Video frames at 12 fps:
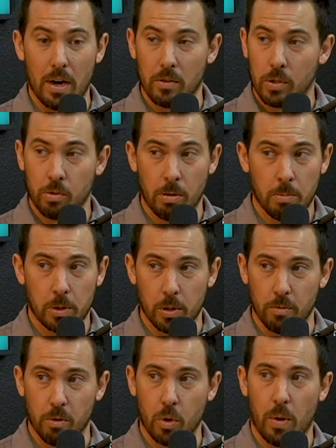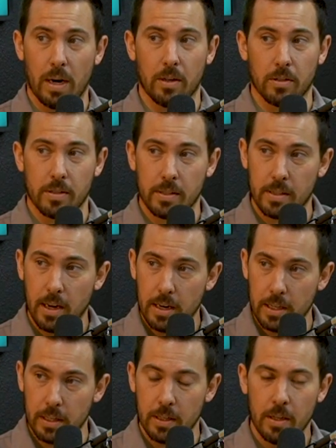scripture, requires
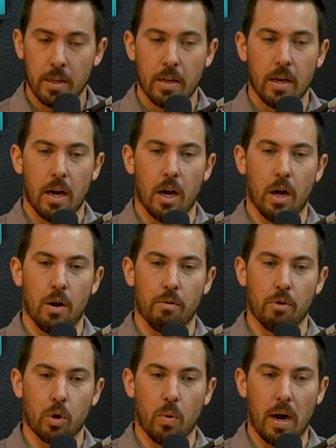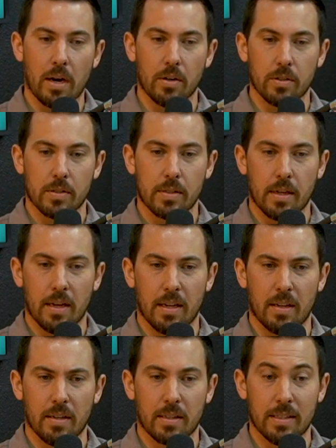study, requires
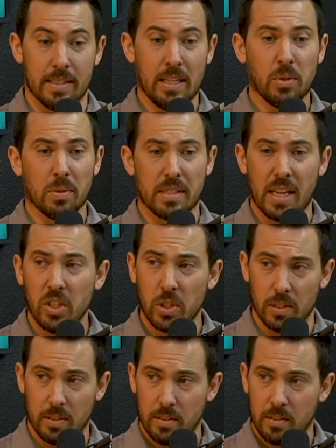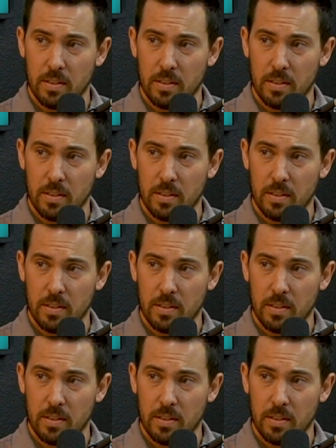contextualization,